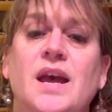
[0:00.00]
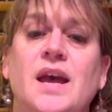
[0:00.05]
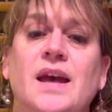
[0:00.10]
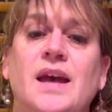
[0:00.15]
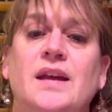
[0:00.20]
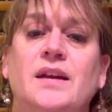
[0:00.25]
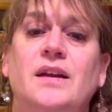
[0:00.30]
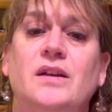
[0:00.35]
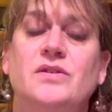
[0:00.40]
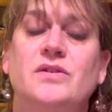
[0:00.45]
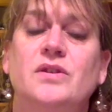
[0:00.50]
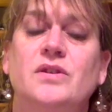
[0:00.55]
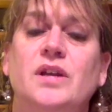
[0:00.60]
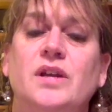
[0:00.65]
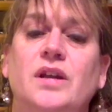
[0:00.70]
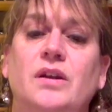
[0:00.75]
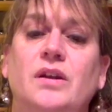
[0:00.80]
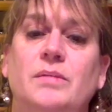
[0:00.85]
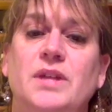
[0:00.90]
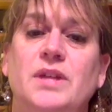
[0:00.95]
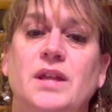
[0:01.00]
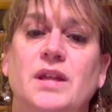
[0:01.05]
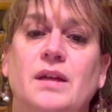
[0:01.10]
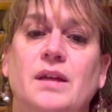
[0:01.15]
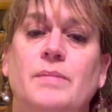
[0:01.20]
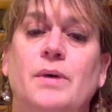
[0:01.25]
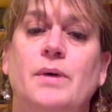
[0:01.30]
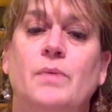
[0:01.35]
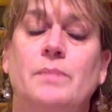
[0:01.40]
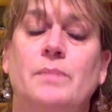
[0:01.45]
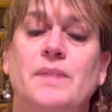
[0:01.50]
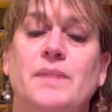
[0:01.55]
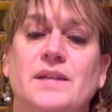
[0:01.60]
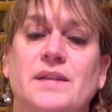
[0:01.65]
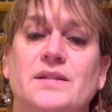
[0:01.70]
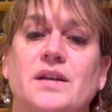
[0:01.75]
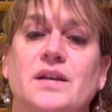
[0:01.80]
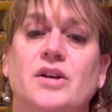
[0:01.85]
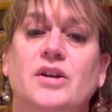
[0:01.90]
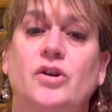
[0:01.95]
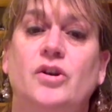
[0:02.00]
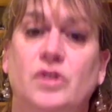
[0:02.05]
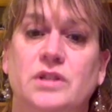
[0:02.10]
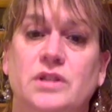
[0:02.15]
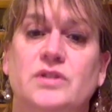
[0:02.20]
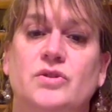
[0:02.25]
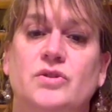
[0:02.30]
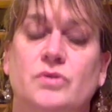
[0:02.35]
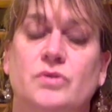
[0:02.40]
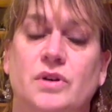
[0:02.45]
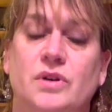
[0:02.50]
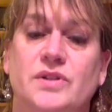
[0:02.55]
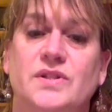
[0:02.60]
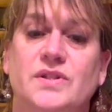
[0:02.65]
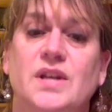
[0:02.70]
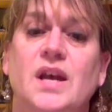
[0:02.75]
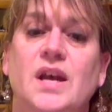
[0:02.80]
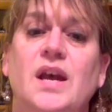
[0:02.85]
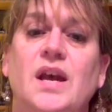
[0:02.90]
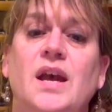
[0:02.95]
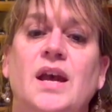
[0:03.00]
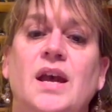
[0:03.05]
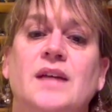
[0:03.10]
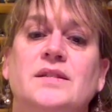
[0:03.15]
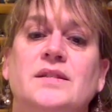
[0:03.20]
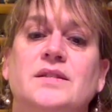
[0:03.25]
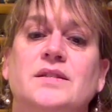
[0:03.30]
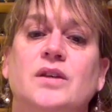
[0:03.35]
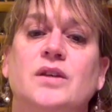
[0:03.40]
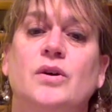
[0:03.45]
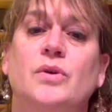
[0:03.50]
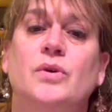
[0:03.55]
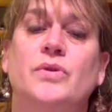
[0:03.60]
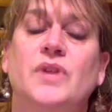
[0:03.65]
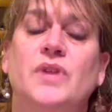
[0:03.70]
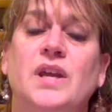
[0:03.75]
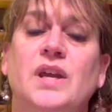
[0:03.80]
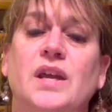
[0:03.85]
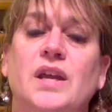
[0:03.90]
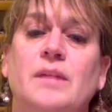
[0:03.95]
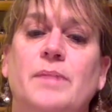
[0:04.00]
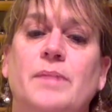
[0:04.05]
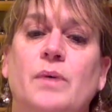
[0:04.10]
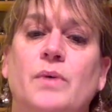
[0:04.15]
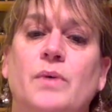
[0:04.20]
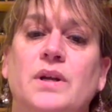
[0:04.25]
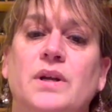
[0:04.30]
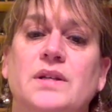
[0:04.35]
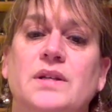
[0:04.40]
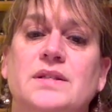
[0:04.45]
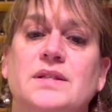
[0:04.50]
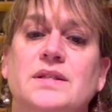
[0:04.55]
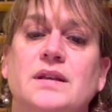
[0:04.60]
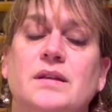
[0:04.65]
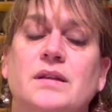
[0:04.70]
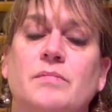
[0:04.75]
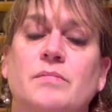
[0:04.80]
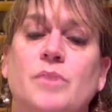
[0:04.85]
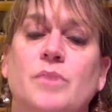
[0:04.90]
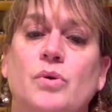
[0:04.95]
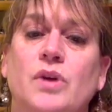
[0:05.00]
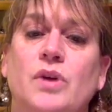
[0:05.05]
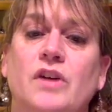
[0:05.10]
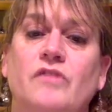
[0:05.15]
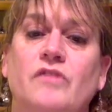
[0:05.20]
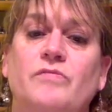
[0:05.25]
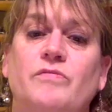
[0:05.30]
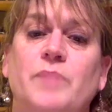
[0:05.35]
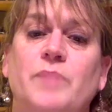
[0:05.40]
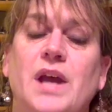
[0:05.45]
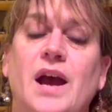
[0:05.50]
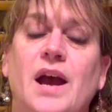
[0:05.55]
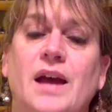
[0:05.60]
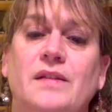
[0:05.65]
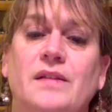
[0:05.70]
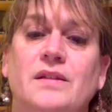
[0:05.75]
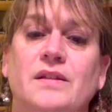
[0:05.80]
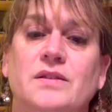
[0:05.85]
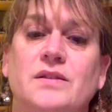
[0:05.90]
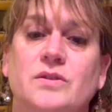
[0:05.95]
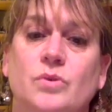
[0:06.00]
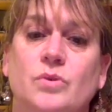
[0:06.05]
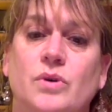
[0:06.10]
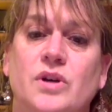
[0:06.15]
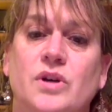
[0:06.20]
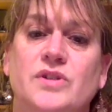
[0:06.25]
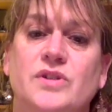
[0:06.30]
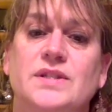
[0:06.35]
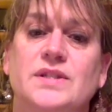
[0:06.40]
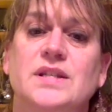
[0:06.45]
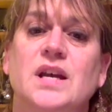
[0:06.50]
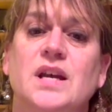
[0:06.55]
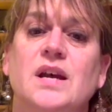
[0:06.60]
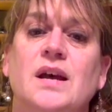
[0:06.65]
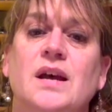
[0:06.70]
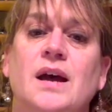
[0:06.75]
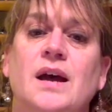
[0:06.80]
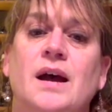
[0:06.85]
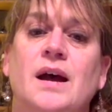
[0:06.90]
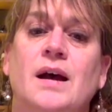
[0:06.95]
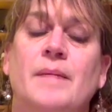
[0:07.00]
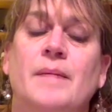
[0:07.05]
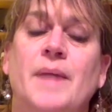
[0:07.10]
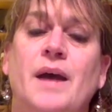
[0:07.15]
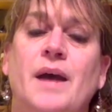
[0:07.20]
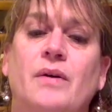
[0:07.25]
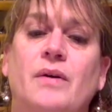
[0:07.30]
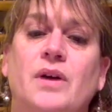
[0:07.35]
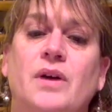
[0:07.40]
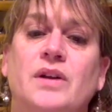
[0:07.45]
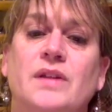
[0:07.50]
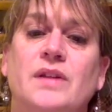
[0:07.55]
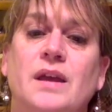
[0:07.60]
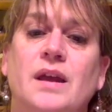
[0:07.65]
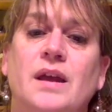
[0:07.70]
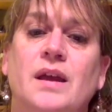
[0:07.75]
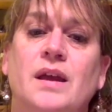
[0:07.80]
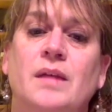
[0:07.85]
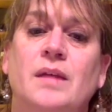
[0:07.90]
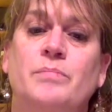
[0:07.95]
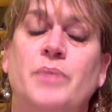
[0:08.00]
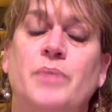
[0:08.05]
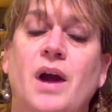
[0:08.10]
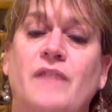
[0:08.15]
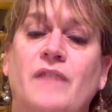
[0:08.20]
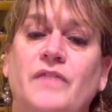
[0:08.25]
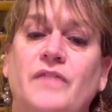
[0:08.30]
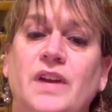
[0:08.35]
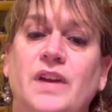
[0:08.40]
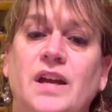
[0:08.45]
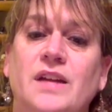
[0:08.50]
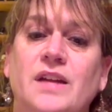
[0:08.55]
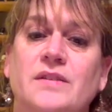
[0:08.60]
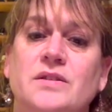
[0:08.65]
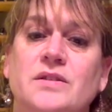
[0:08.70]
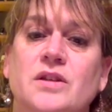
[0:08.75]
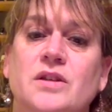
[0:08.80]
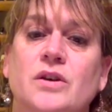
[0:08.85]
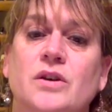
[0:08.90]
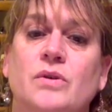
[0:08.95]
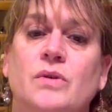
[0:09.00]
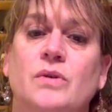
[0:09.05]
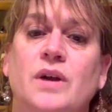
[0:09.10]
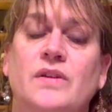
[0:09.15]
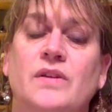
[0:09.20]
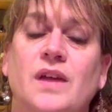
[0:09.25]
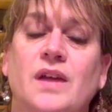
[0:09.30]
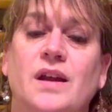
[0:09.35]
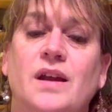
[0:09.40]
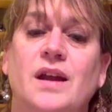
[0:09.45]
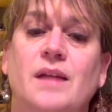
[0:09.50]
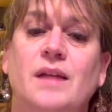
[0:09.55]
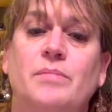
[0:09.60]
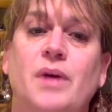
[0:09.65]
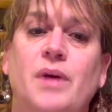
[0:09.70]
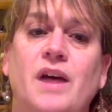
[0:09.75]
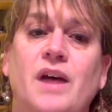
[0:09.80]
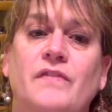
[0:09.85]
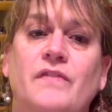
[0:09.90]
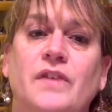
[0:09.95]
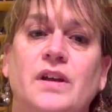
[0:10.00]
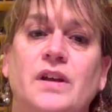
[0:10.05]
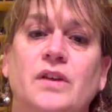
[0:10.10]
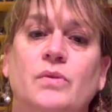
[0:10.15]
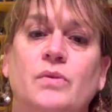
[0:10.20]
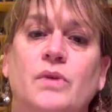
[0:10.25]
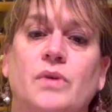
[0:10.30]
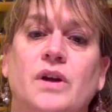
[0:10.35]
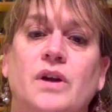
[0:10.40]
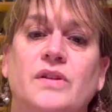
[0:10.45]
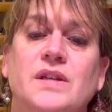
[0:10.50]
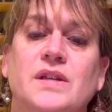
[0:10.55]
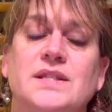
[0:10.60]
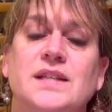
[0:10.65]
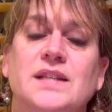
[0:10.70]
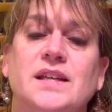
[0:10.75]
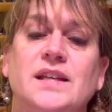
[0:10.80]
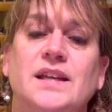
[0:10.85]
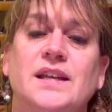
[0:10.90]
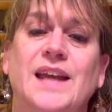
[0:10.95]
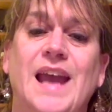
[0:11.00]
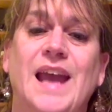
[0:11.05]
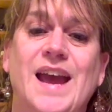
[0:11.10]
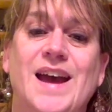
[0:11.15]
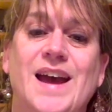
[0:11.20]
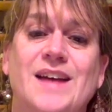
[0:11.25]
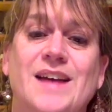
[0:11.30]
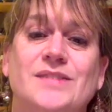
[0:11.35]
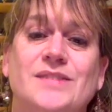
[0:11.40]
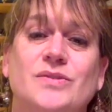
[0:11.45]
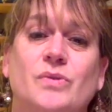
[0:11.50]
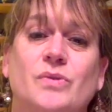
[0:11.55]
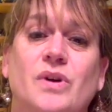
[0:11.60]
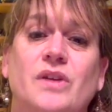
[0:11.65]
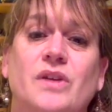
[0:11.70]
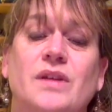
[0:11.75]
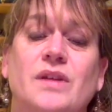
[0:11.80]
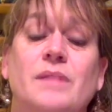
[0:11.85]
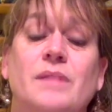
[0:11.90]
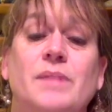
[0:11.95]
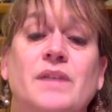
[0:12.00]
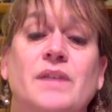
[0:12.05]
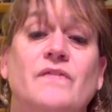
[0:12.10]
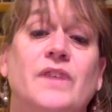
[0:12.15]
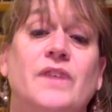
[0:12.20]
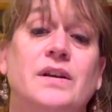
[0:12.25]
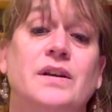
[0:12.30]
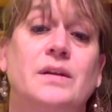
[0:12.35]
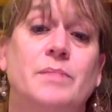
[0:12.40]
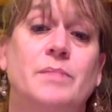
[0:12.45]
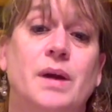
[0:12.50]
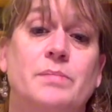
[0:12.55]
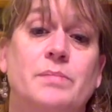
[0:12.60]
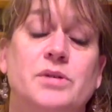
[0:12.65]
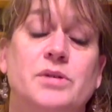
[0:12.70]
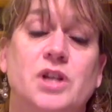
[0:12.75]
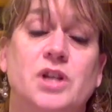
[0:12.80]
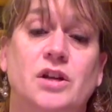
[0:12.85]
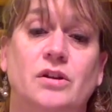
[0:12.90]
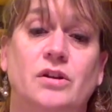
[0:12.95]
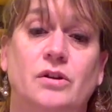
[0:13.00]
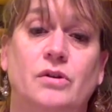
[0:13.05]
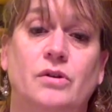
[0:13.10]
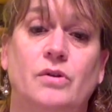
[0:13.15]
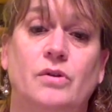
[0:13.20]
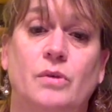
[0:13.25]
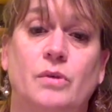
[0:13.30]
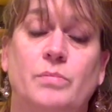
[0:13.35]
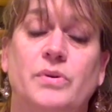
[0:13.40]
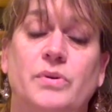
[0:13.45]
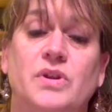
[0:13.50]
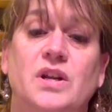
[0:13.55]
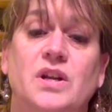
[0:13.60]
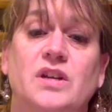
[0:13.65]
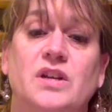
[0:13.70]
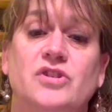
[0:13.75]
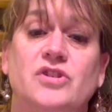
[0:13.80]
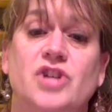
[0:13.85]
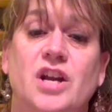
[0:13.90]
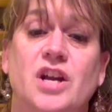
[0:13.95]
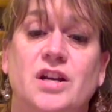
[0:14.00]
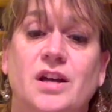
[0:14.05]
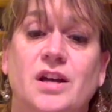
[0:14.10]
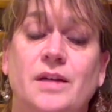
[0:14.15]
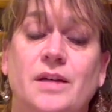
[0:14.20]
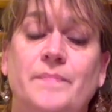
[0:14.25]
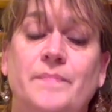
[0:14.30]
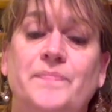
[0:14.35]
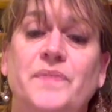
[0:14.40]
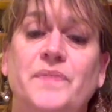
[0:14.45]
And I'd also like you to be thinking about what makes a good source. And so thinking about what is the motive behind the source. How are they profiting? So are they a nonprofit, or are they selling ads, or are they being funded by a particular group with an agenda?